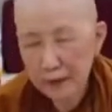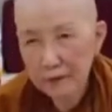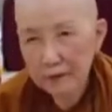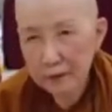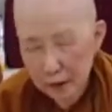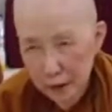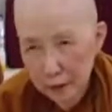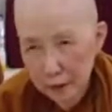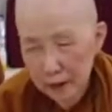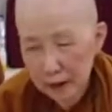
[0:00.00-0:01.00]
of the Lord
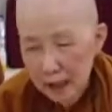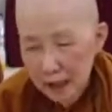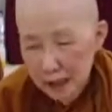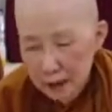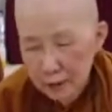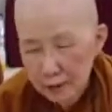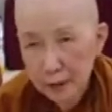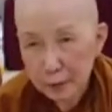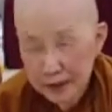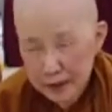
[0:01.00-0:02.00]
Buddha is really
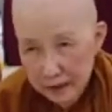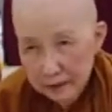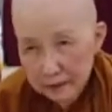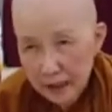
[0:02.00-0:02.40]
preserved,